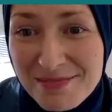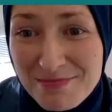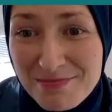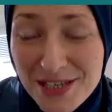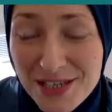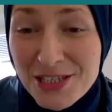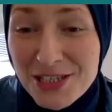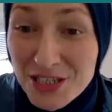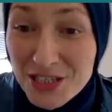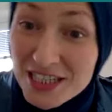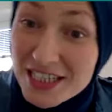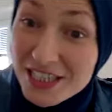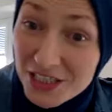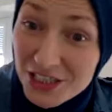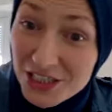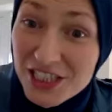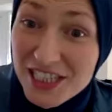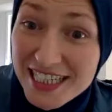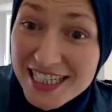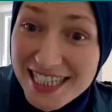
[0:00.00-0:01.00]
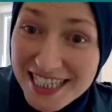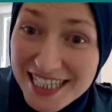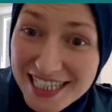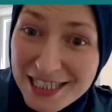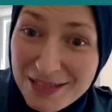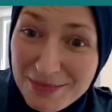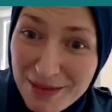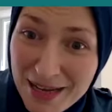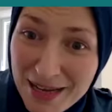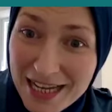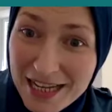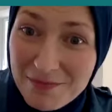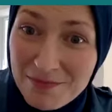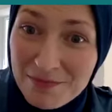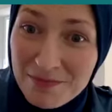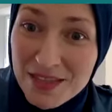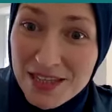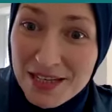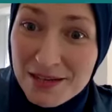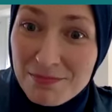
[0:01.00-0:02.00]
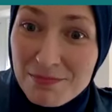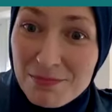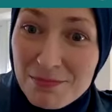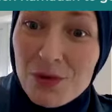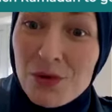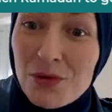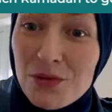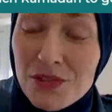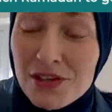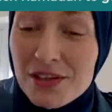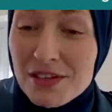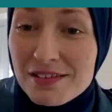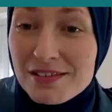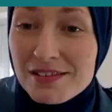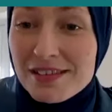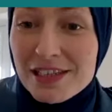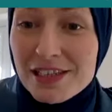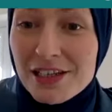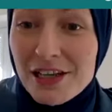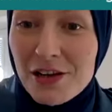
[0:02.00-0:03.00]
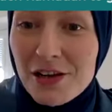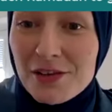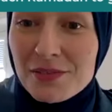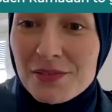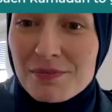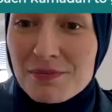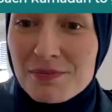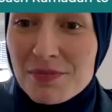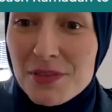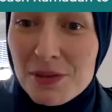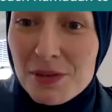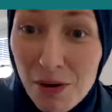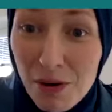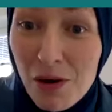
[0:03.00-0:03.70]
because she needs me more than, you know, the